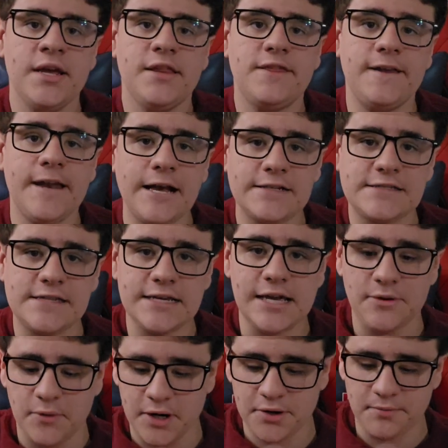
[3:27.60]
The next thing
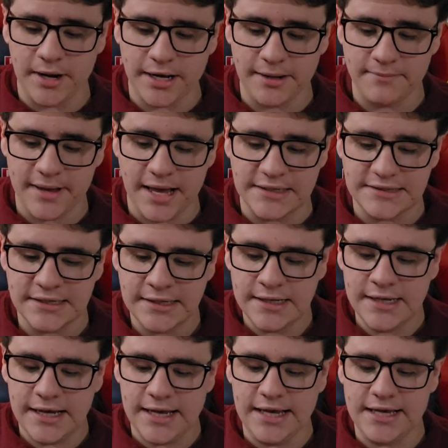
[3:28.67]
I want to recommend
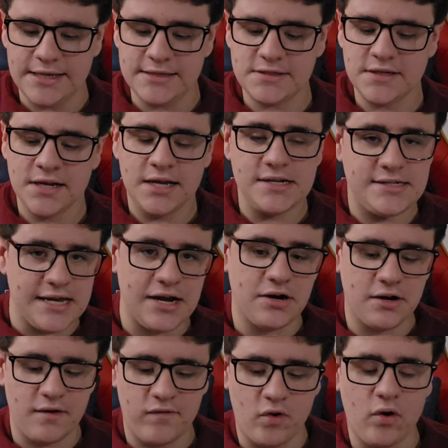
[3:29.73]
is
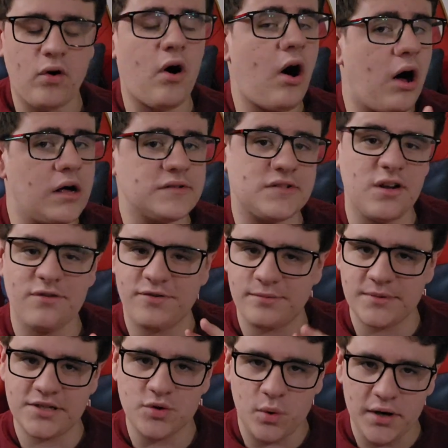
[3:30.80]
Daredevil, also from
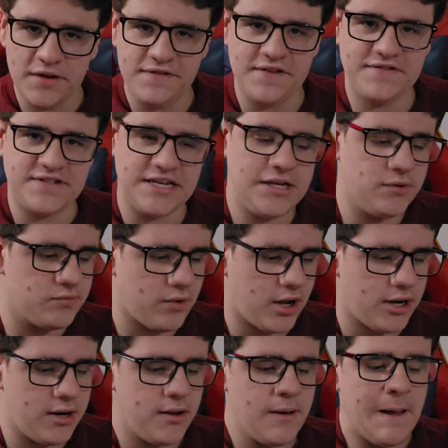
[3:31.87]
the 2015
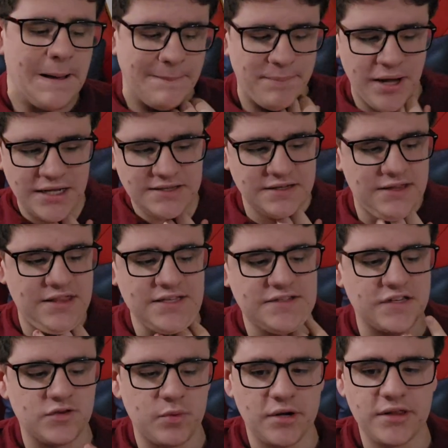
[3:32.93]
run, but this
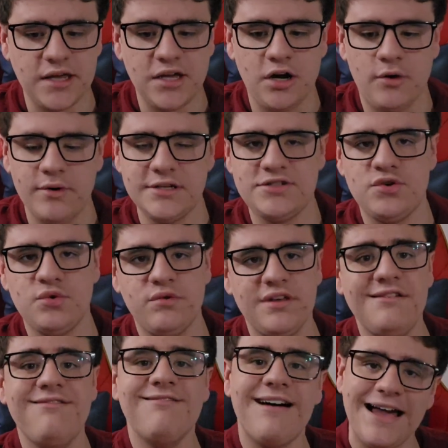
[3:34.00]
is where they go into
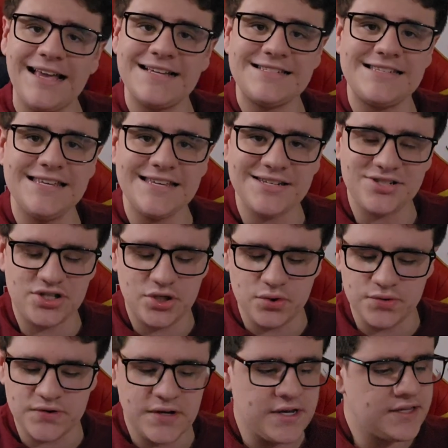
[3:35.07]
the legacy
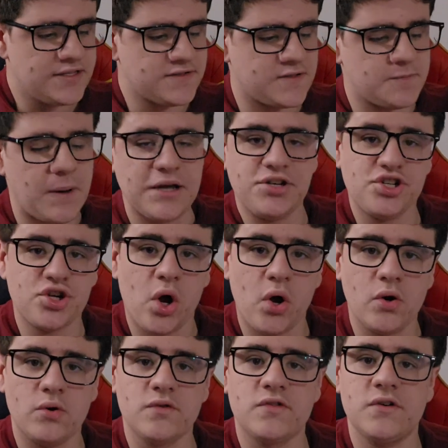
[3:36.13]
issues. This is by
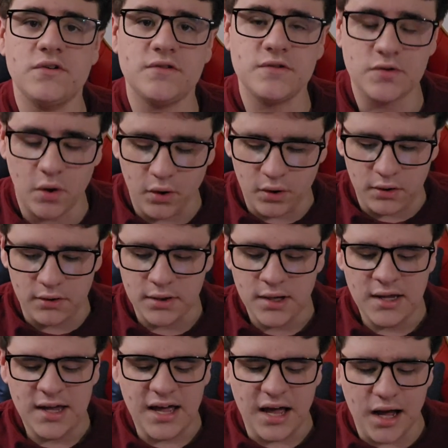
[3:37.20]
Charles Soule,
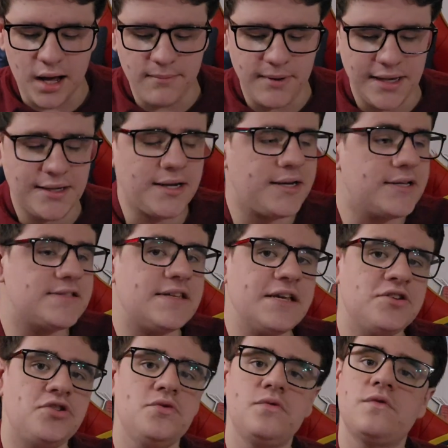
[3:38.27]
and it is
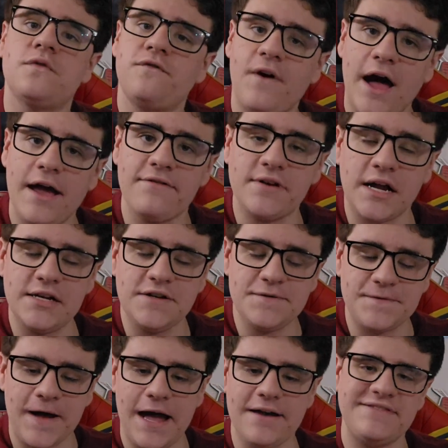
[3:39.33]
issues
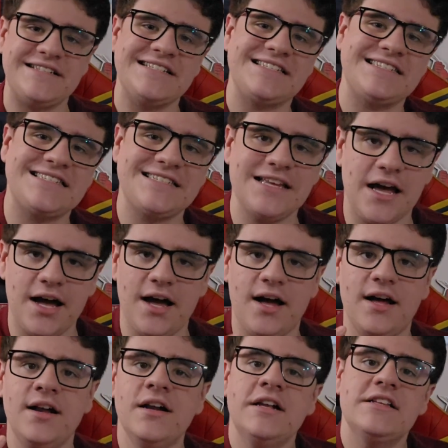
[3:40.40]
595
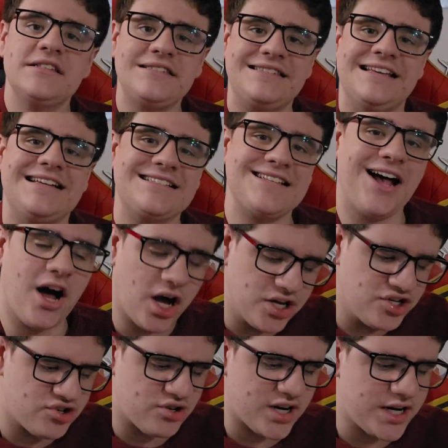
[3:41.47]
to
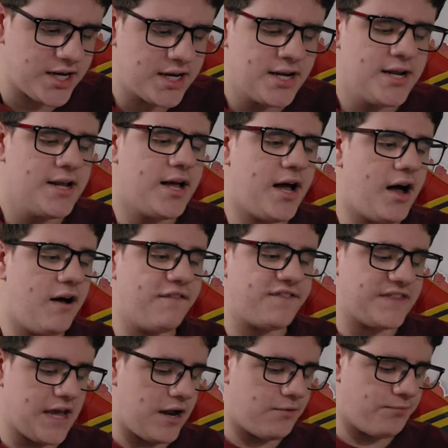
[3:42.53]
600 of
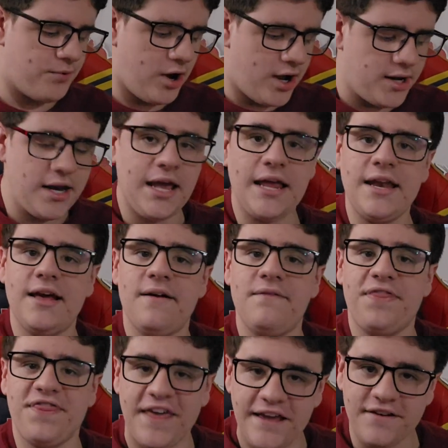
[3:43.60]
that run, and
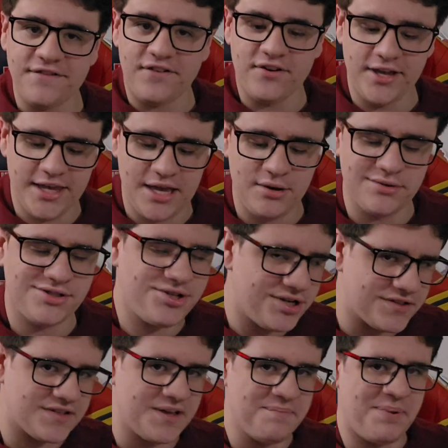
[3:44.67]
thankfully it was
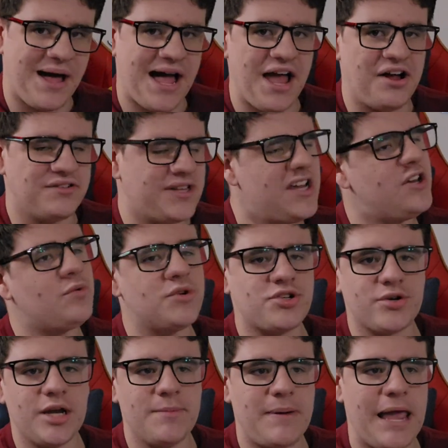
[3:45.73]
just compiled into a
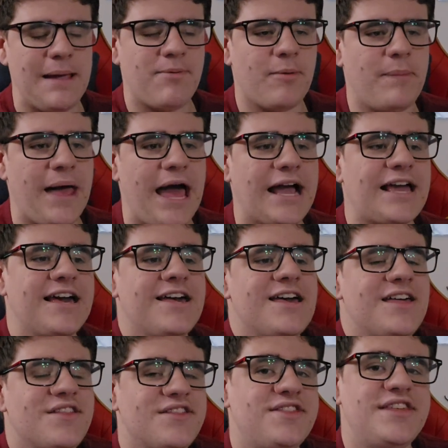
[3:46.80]
trade paperback
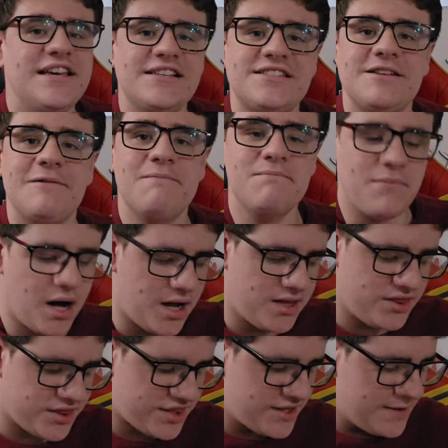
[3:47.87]
this
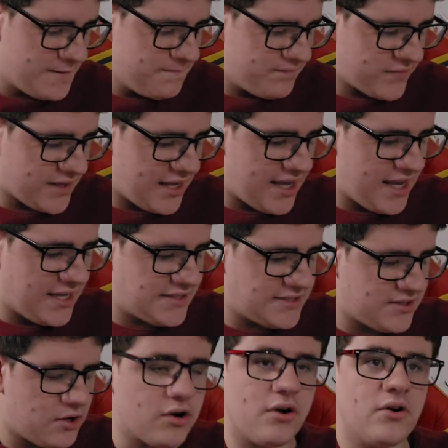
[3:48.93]
month, and
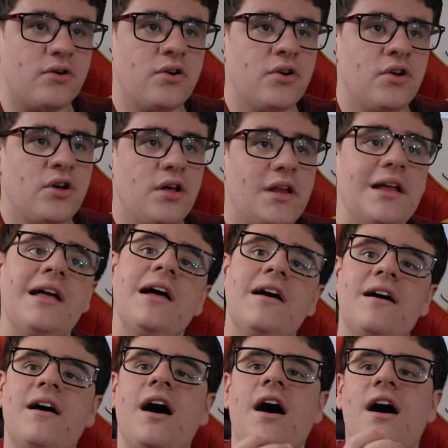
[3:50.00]

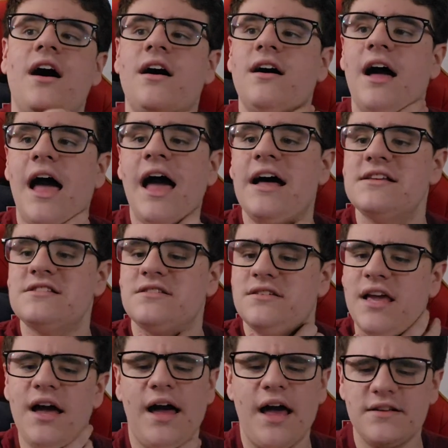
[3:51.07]

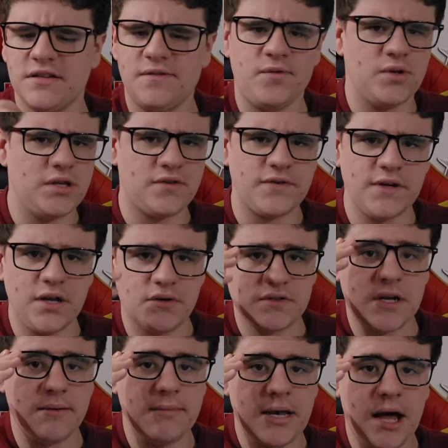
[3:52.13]
as of when this video is
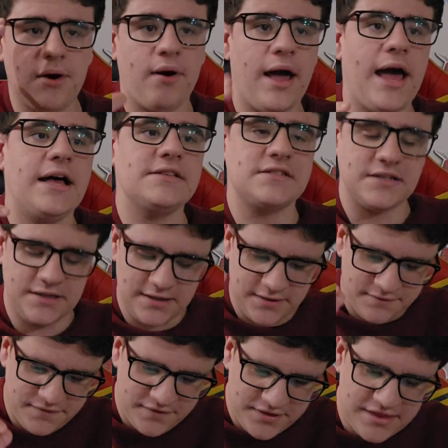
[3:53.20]
coming out, as
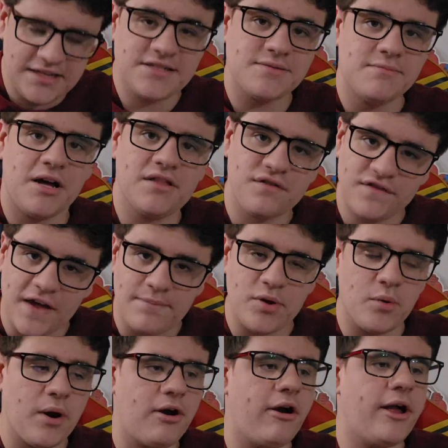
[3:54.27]
of this month,
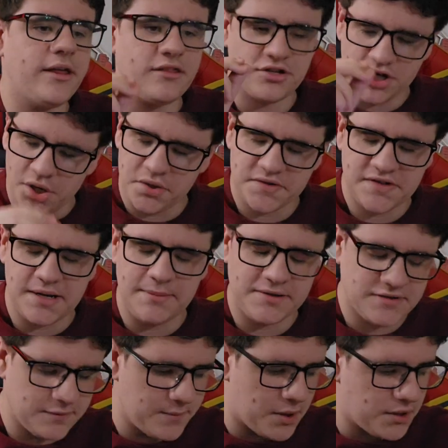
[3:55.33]
February, the show doesn't come out
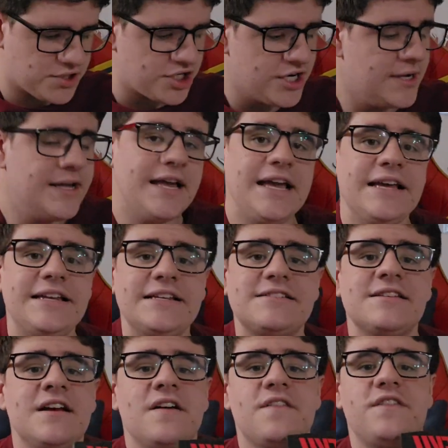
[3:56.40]
till March, it is